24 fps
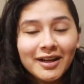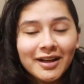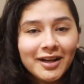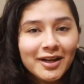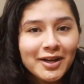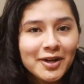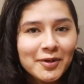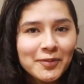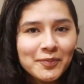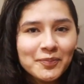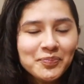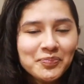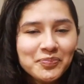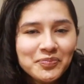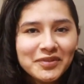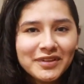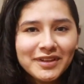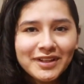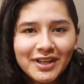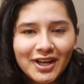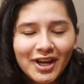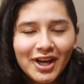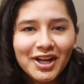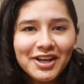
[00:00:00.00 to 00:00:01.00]
Um,
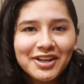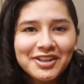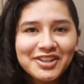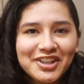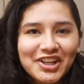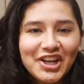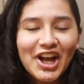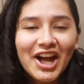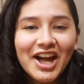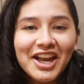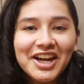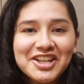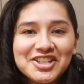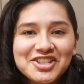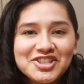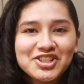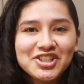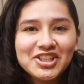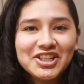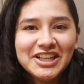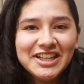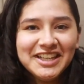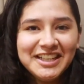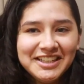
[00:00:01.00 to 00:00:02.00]
God, God is
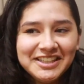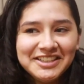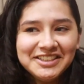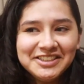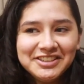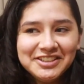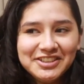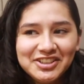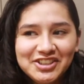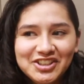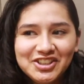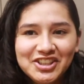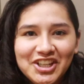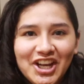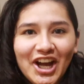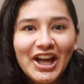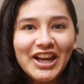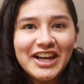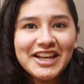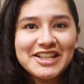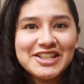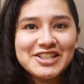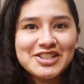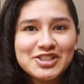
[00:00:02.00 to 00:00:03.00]
good.
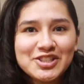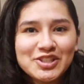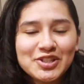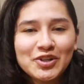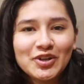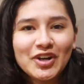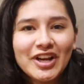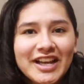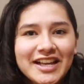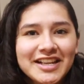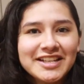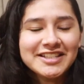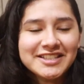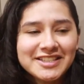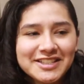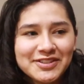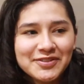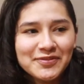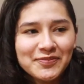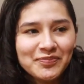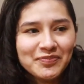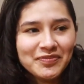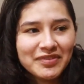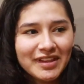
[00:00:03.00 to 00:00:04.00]
God is great.
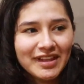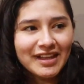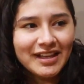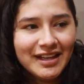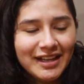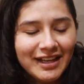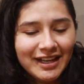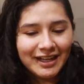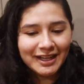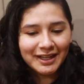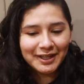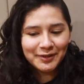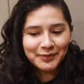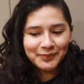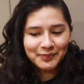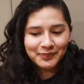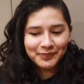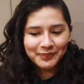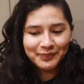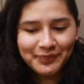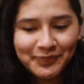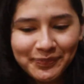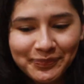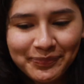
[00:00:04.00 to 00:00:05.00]
Um,
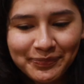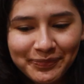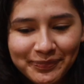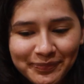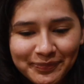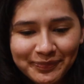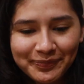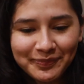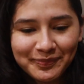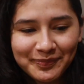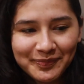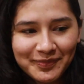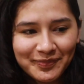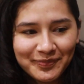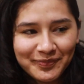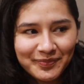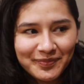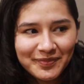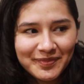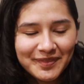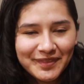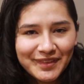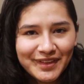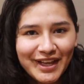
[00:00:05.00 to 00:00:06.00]
Amen.
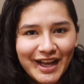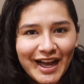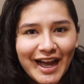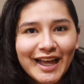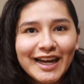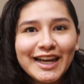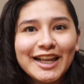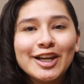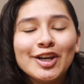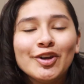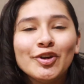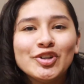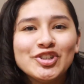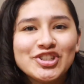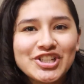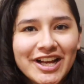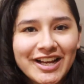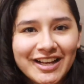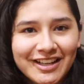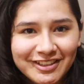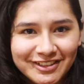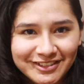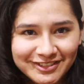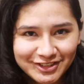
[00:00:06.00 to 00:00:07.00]

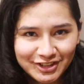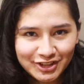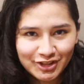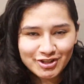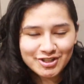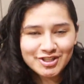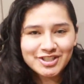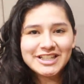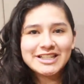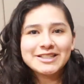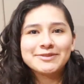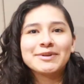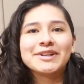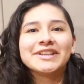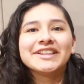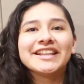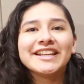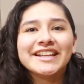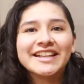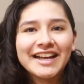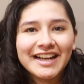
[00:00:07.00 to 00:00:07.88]
Hallelujah.